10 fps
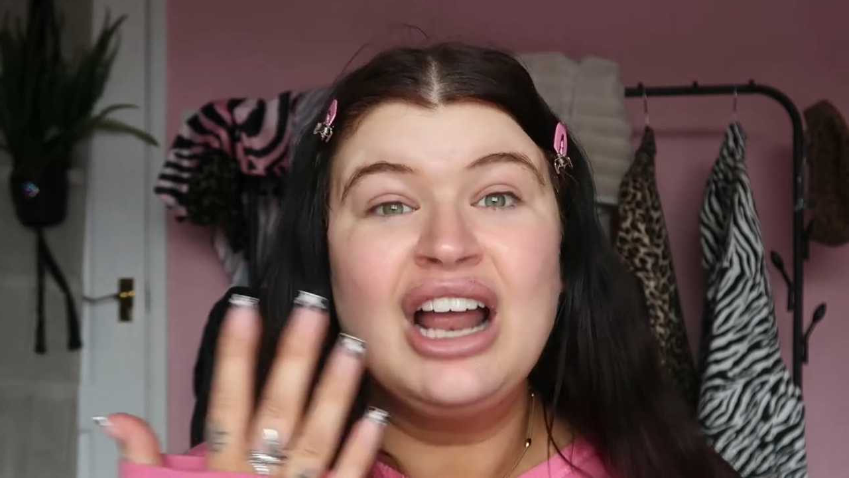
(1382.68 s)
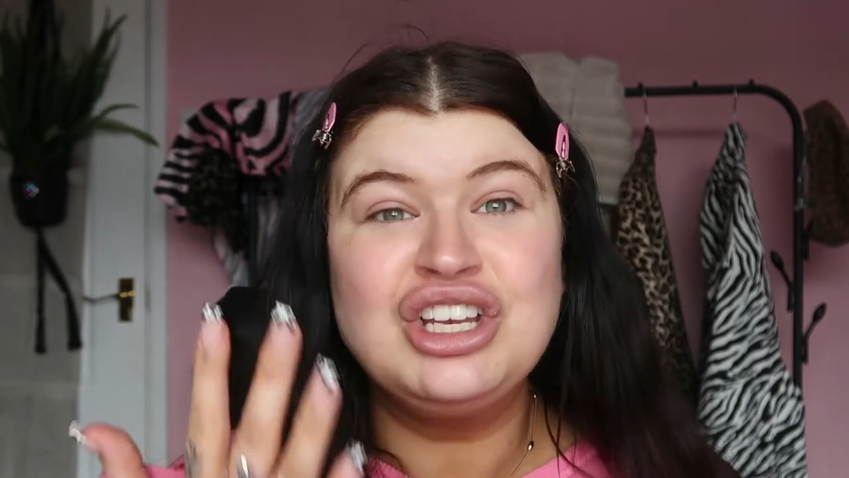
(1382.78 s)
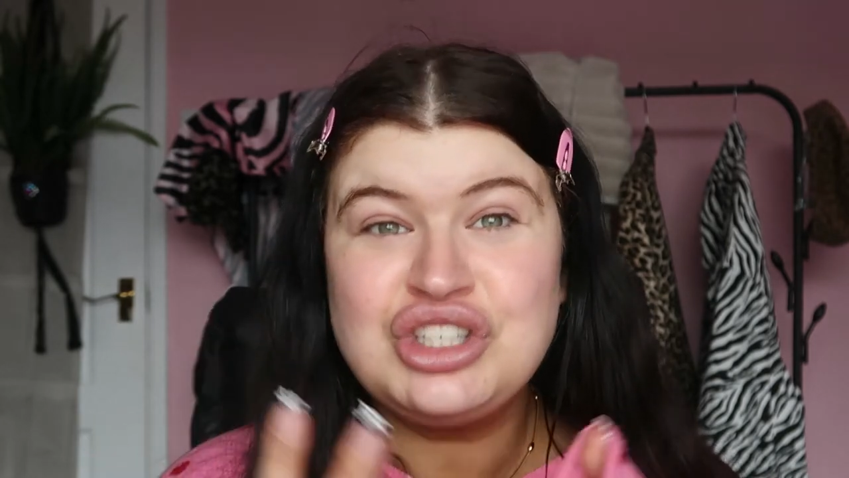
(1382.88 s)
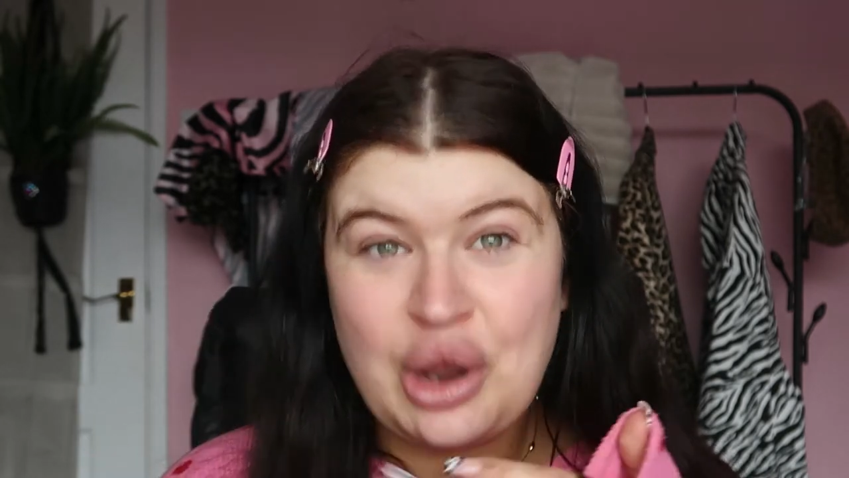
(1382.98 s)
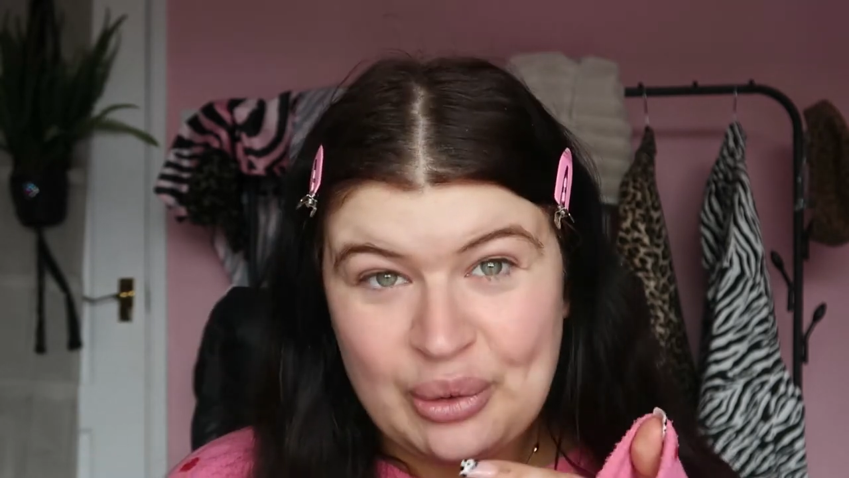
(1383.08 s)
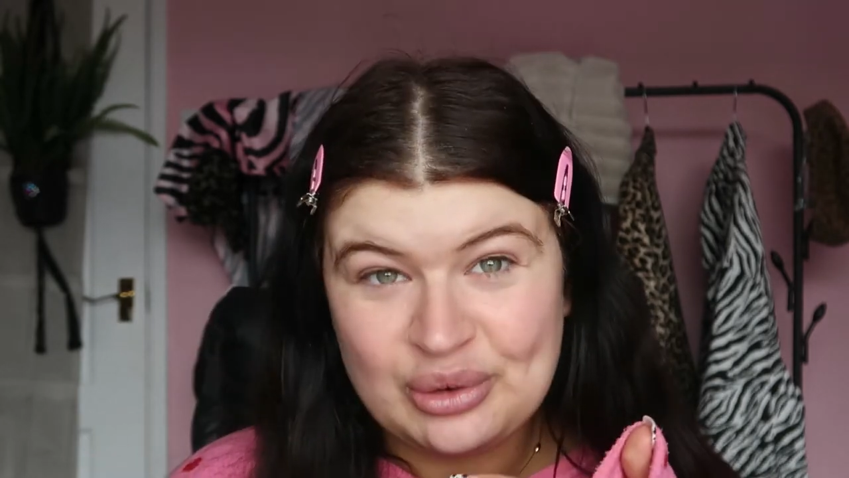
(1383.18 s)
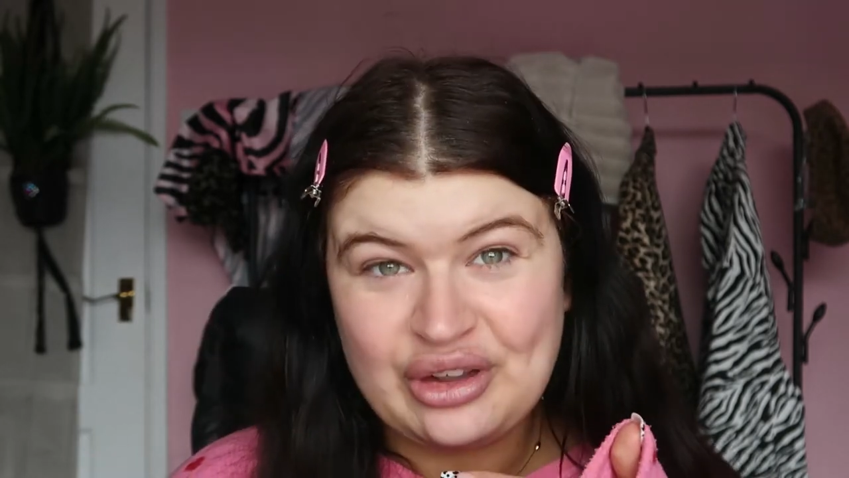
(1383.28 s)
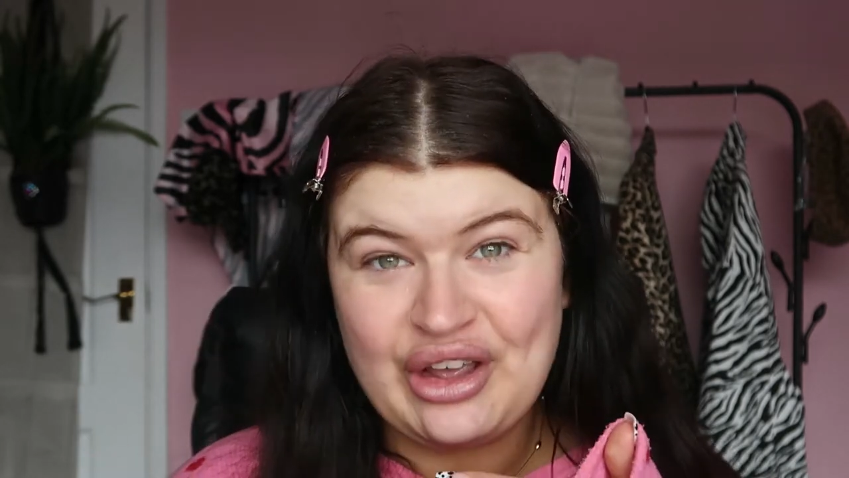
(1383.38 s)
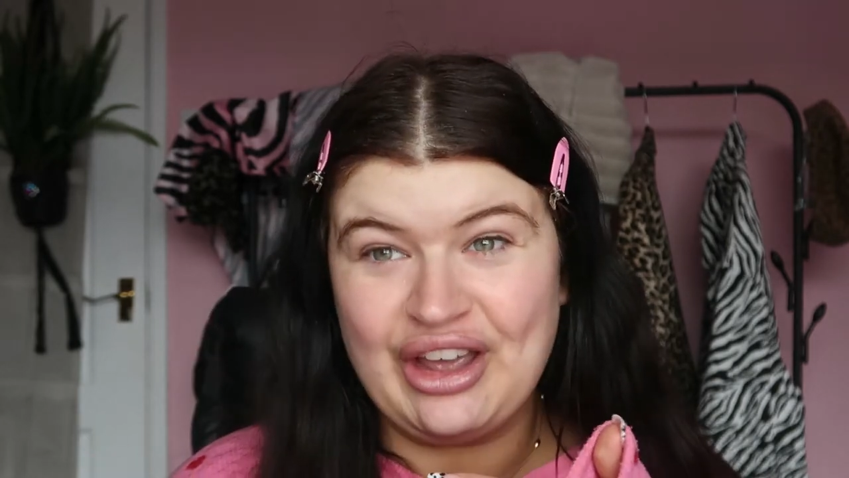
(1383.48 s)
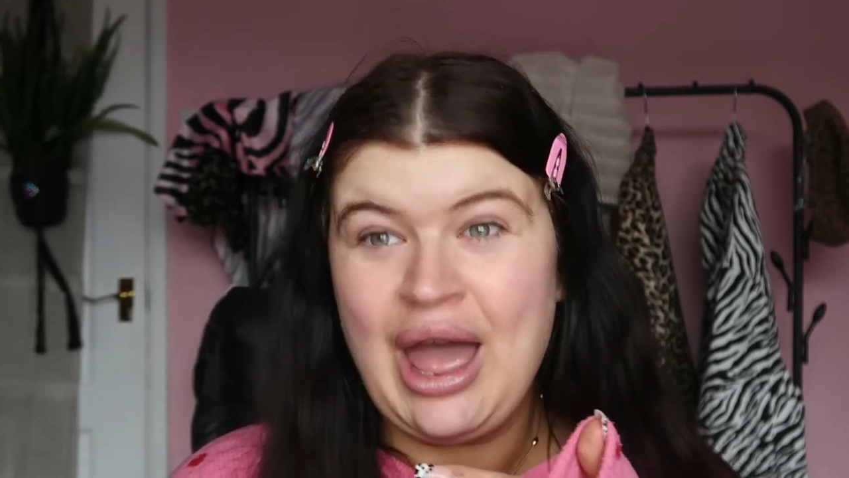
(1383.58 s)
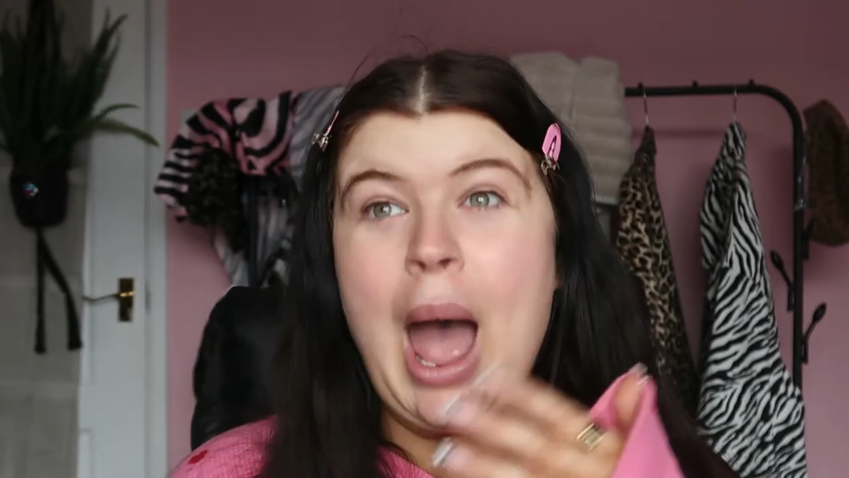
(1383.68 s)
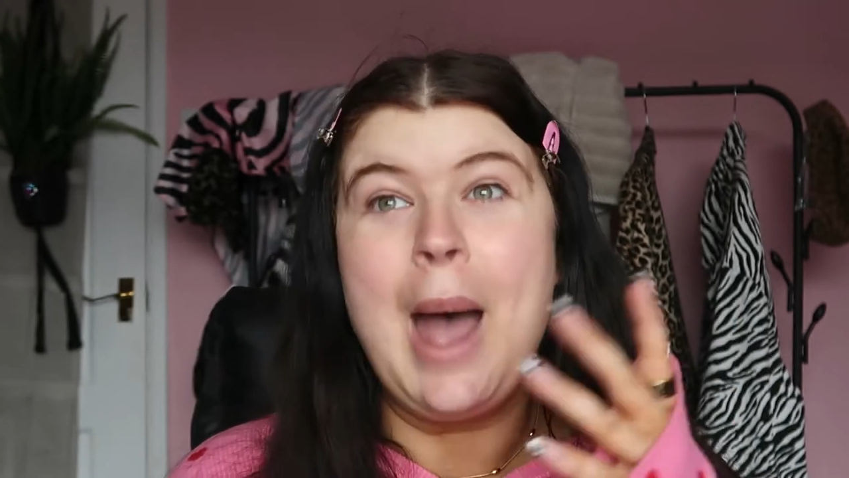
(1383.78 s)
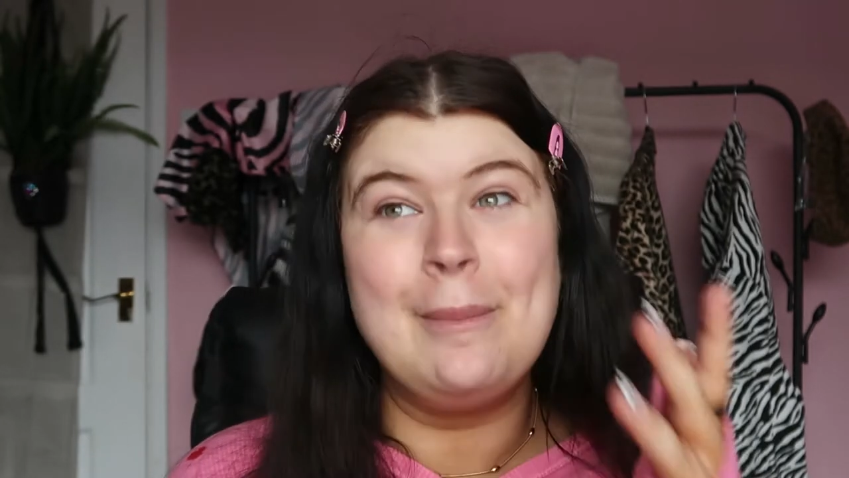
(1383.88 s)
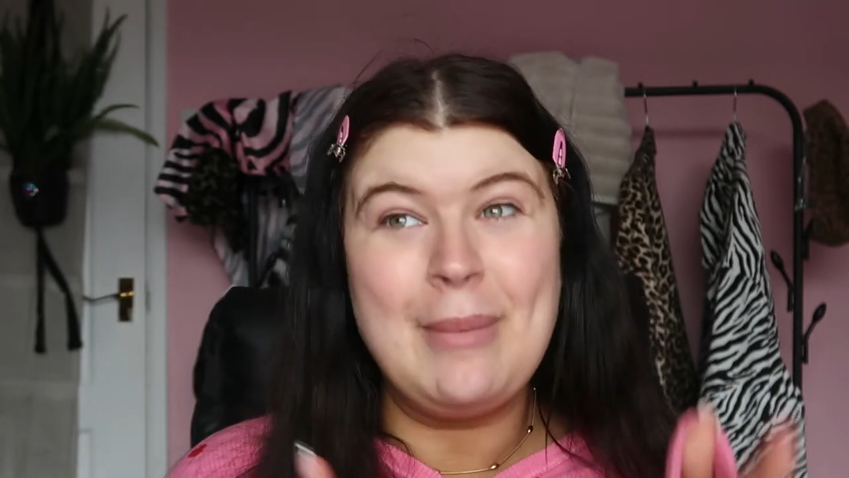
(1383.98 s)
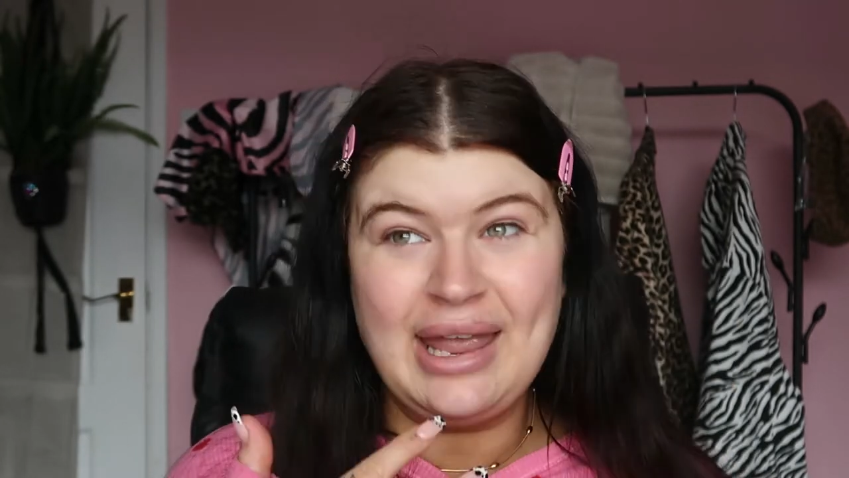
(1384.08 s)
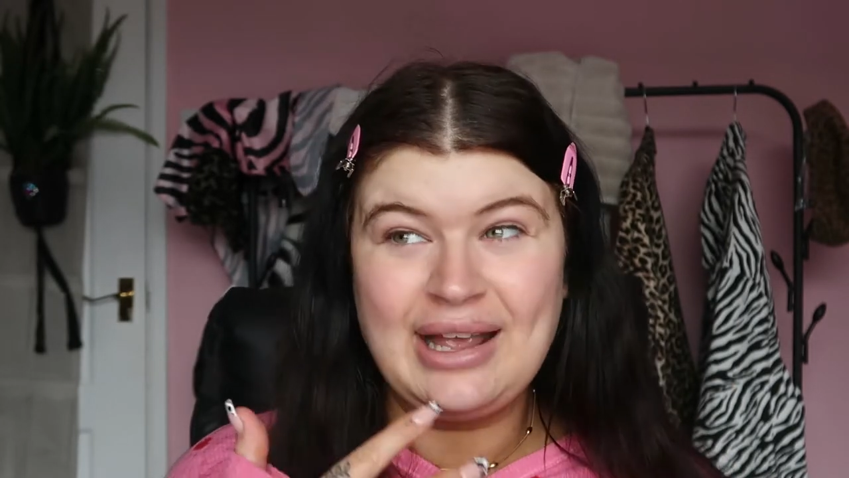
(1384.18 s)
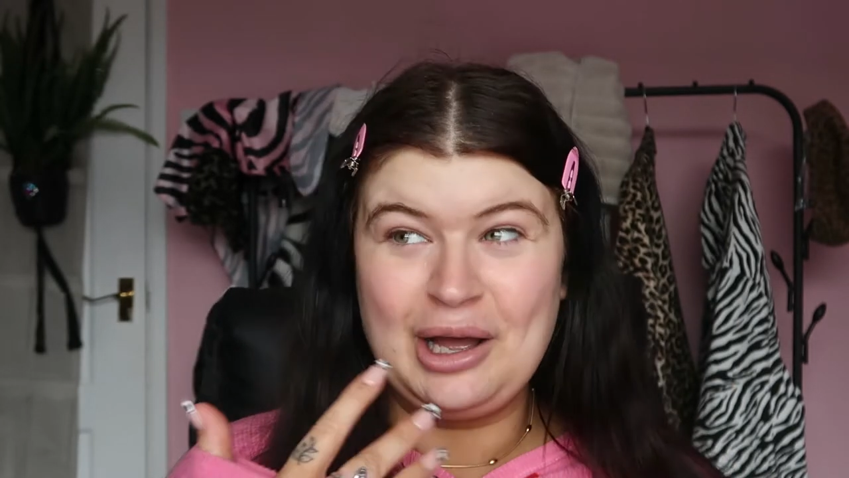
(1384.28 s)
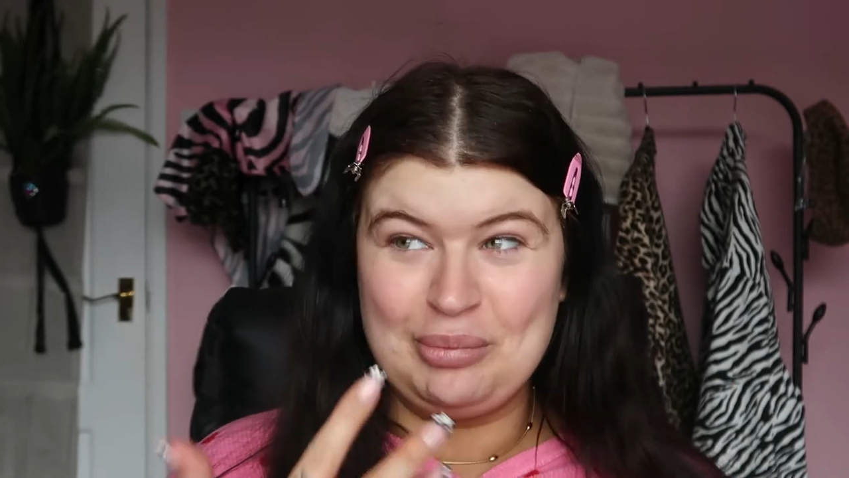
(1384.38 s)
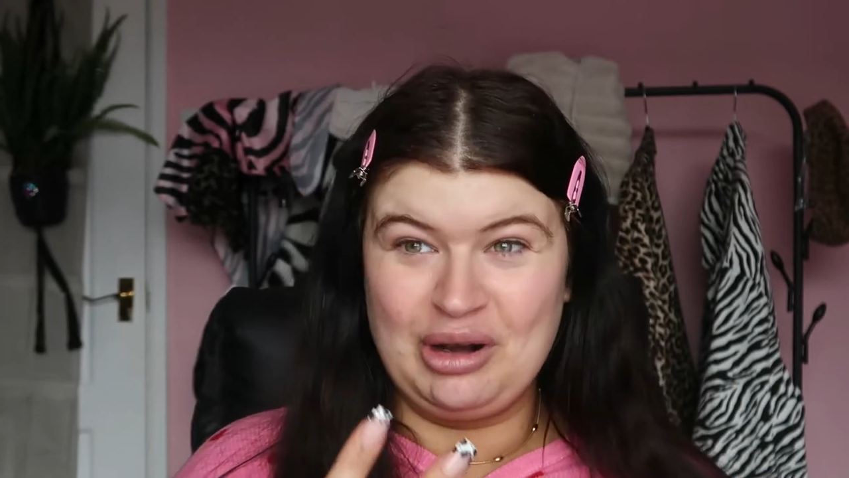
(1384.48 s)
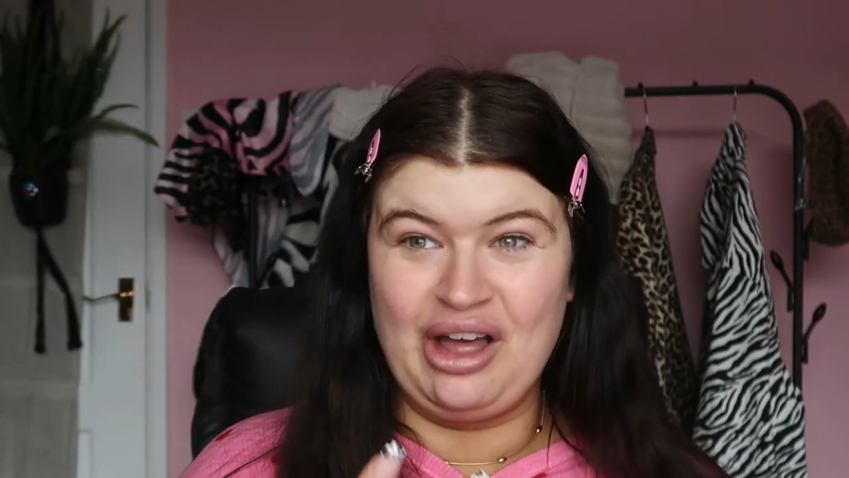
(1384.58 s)
I showed her a
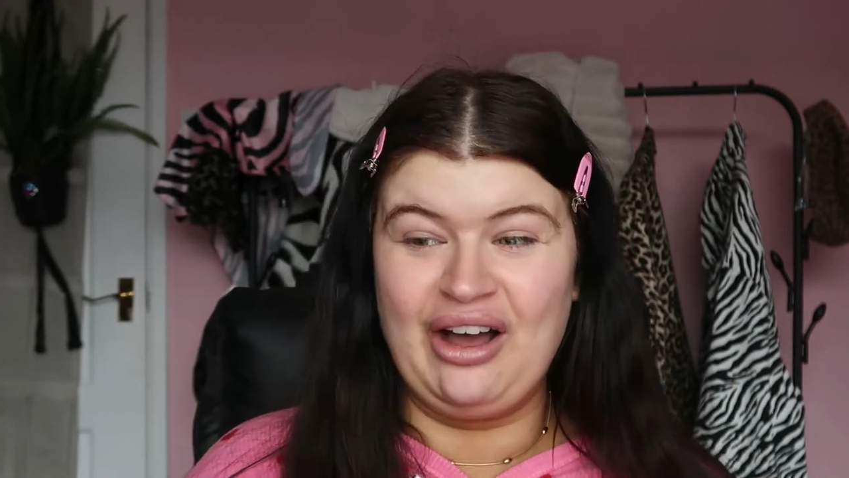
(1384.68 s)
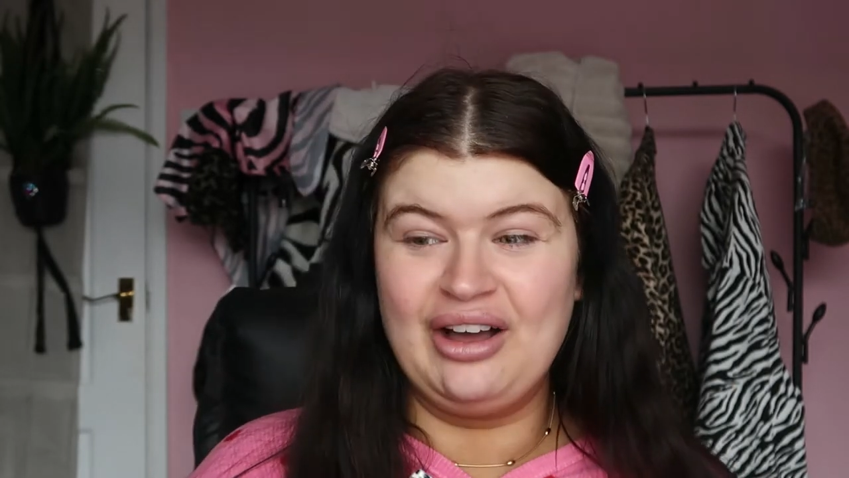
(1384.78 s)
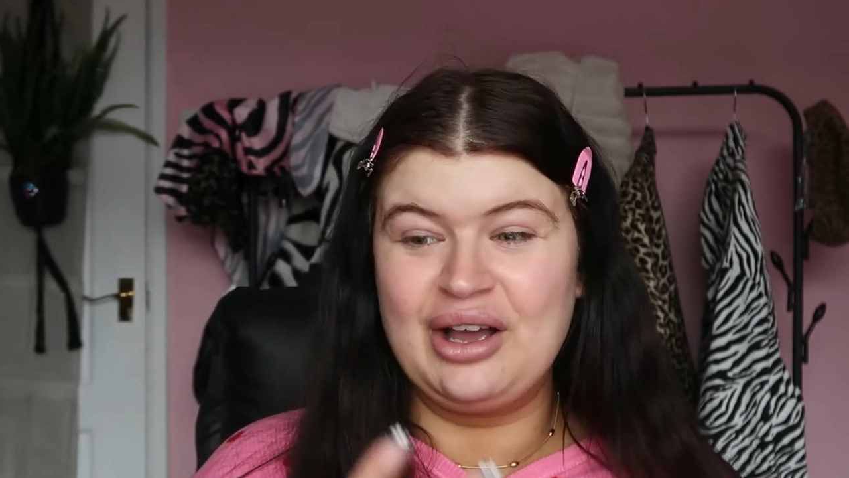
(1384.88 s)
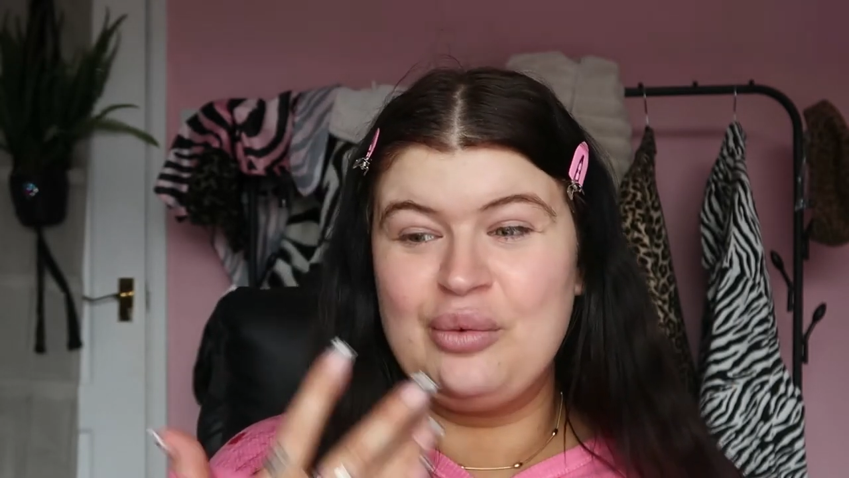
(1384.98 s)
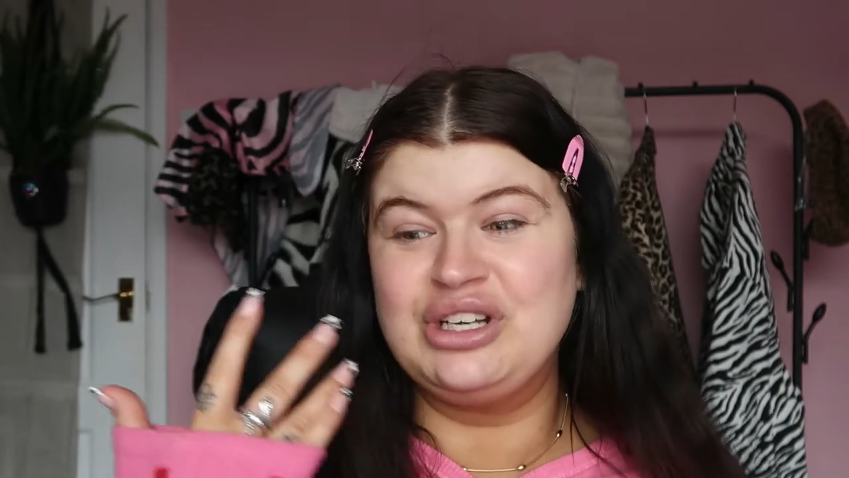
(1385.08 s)
makeup look,